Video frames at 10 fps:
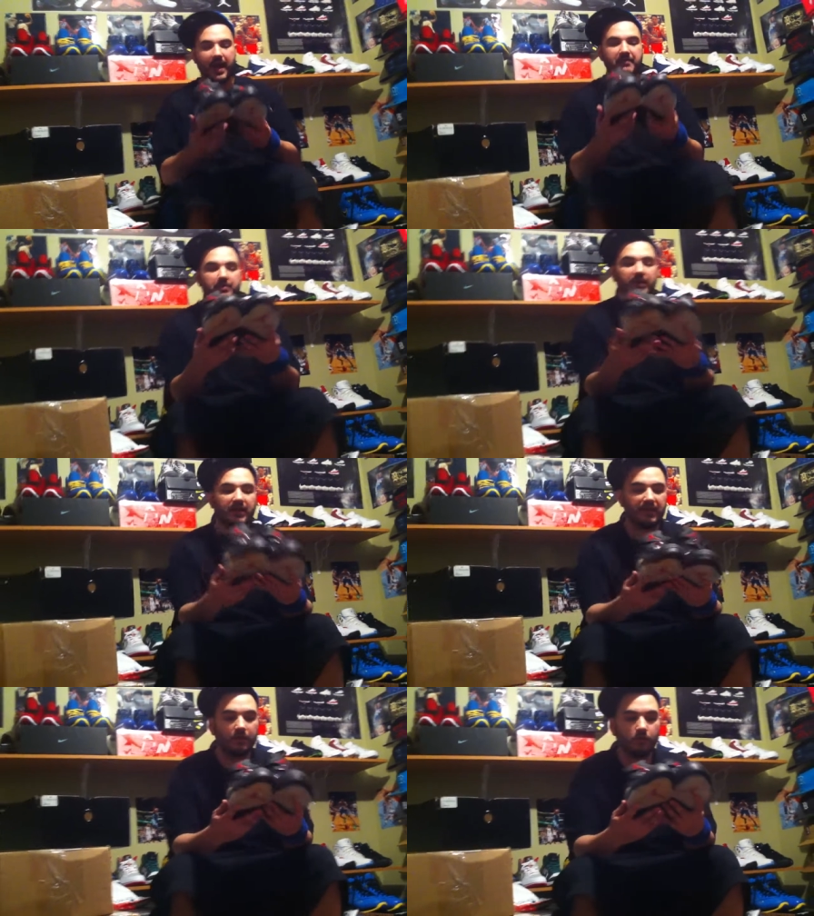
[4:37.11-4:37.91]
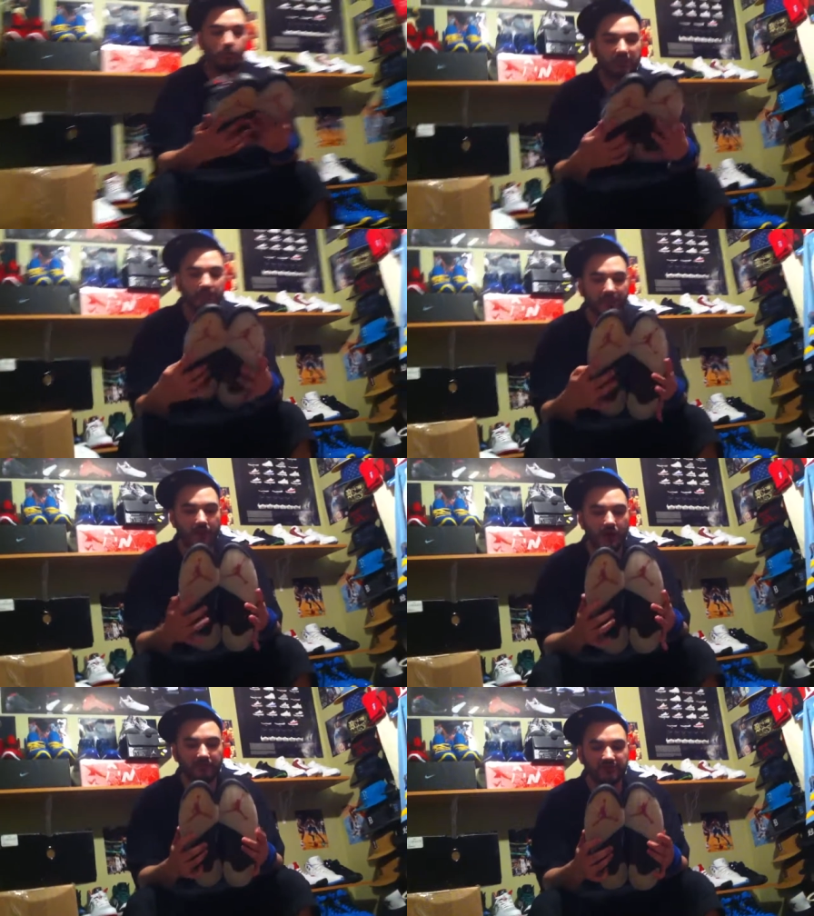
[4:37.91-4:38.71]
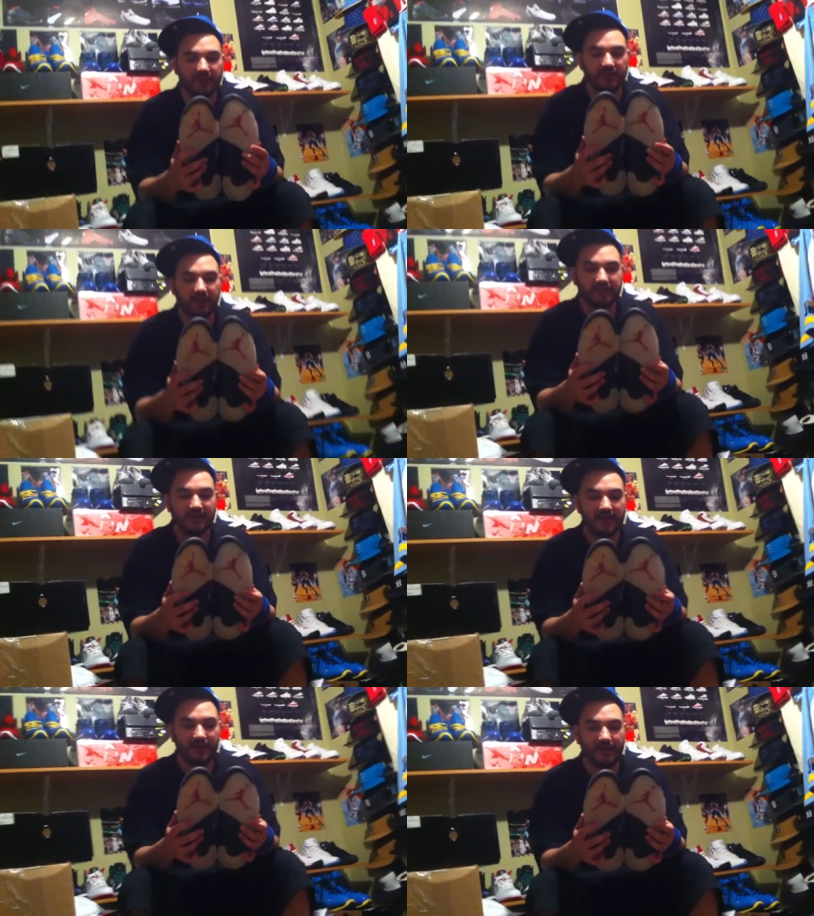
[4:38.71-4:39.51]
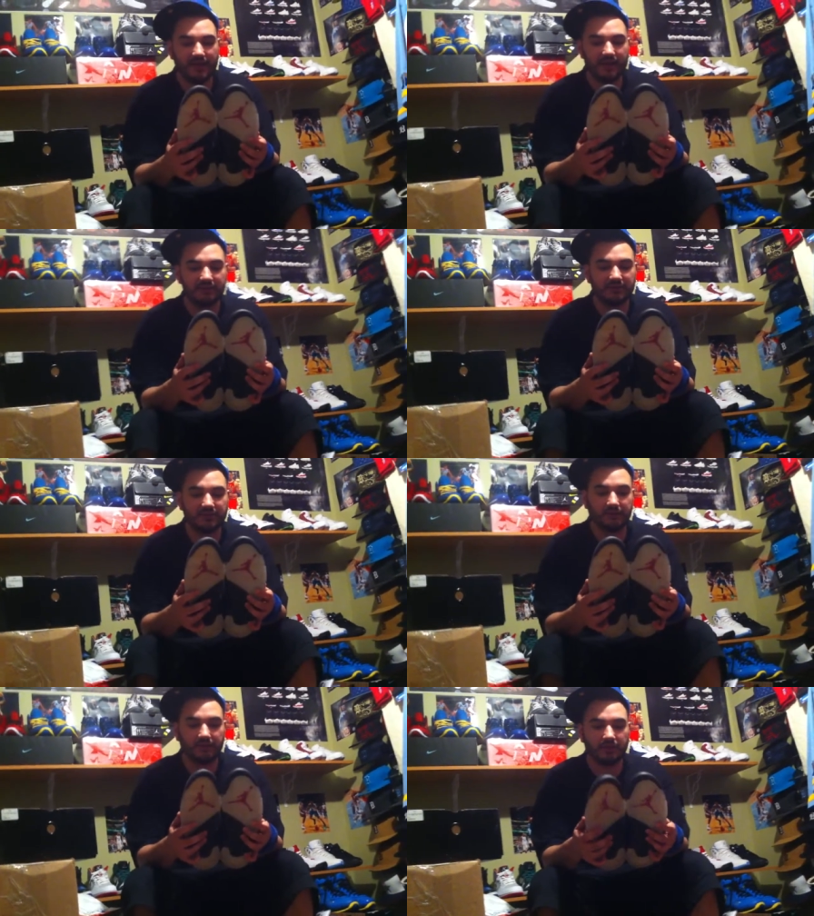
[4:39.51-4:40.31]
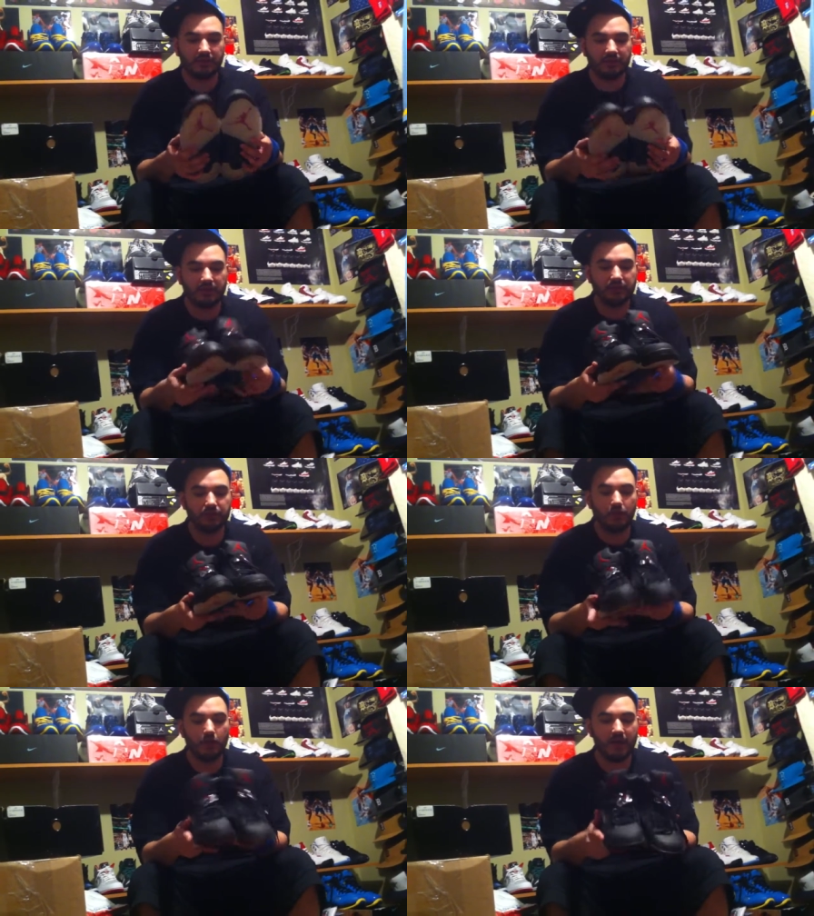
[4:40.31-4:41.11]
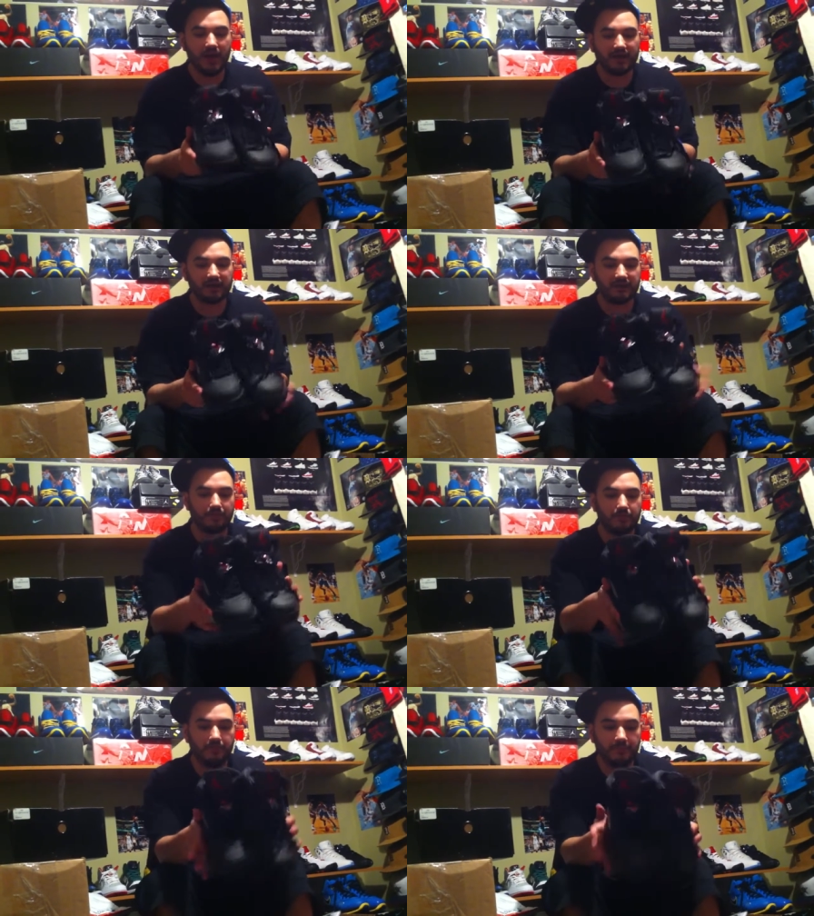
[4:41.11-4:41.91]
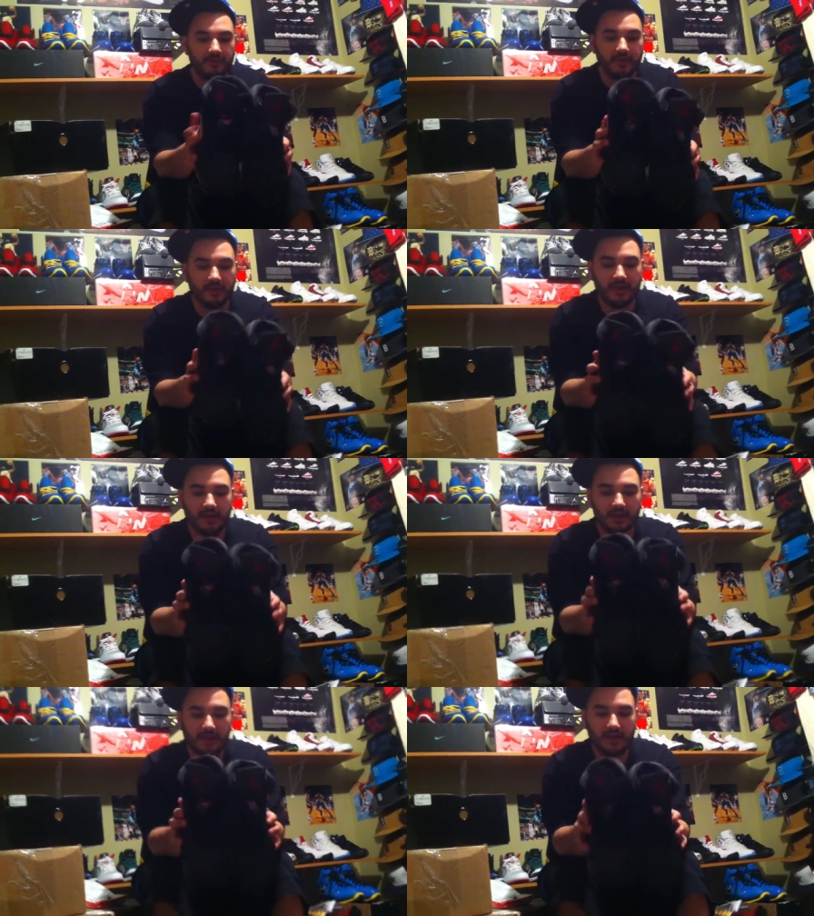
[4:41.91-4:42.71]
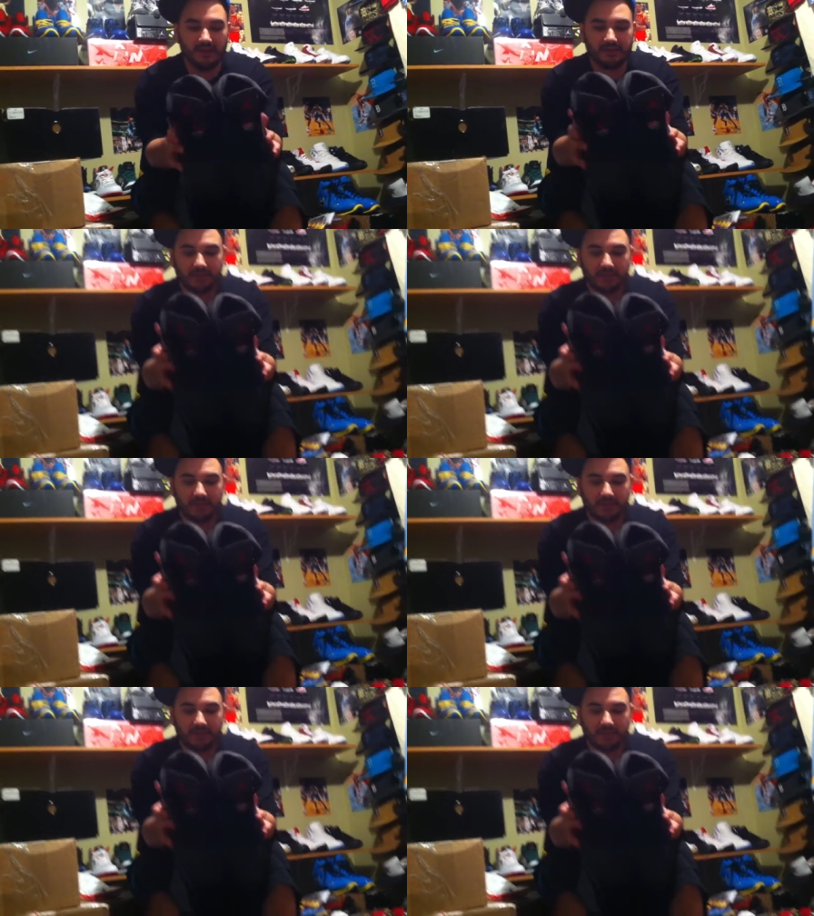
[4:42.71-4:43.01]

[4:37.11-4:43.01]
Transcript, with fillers: Everybody who wants to make offers on these nine and a half toe box has